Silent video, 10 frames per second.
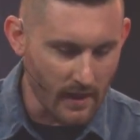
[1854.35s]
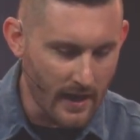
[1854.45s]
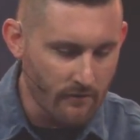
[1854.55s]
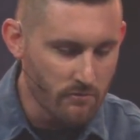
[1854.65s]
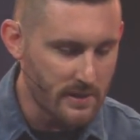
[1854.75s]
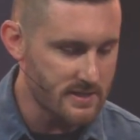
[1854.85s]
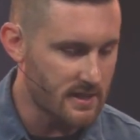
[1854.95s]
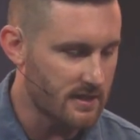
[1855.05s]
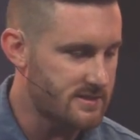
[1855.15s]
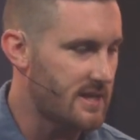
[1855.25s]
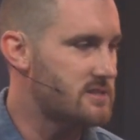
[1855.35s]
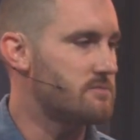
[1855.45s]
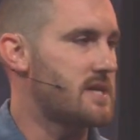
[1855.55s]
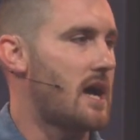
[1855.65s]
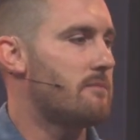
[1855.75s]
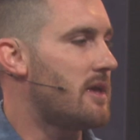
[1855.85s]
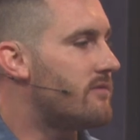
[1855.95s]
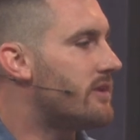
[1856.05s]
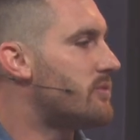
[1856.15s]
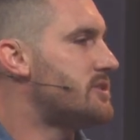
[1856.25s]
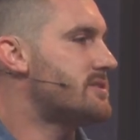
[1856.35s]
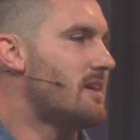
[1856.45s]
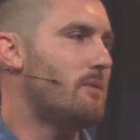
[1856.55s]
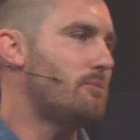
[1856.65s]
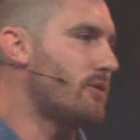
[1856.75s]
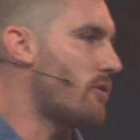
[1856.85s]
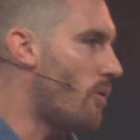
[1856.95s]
and everybody's gonna take some time. Even if we just come up with a